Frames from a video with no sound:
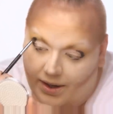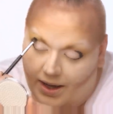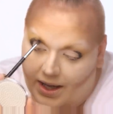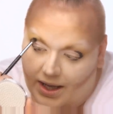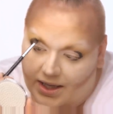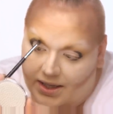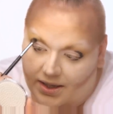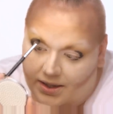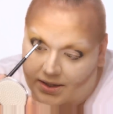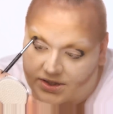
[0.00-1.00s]
my
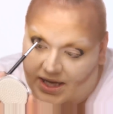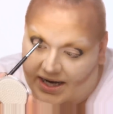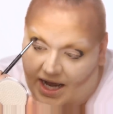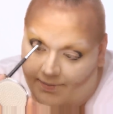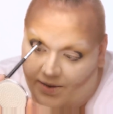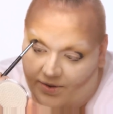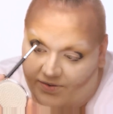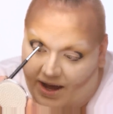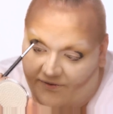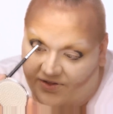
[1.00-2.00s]
eyes. So I come in
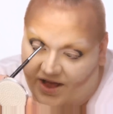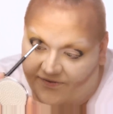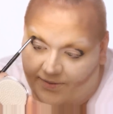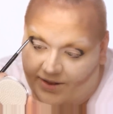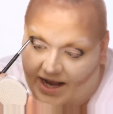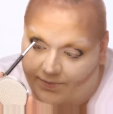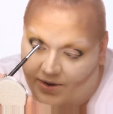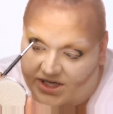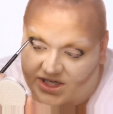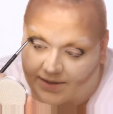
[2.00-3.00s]
with my fluffy black
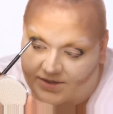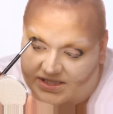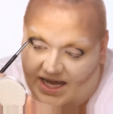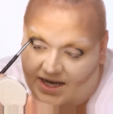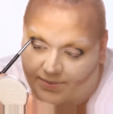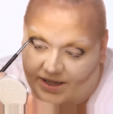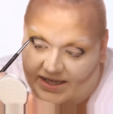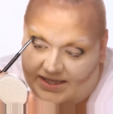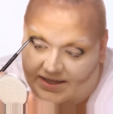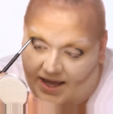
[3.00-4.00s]
brush and I'm just kind of
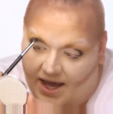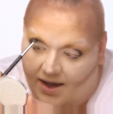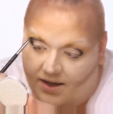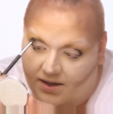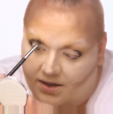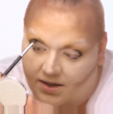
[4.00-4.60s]
blending that.